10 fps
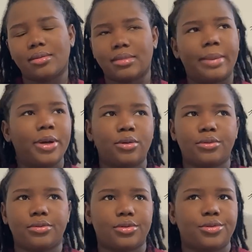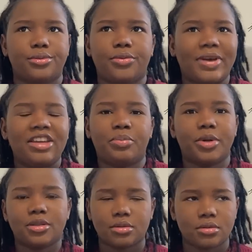about 5
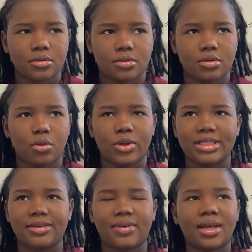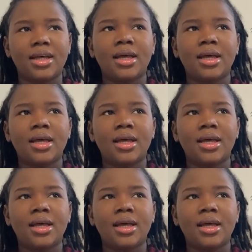bottles or whatever.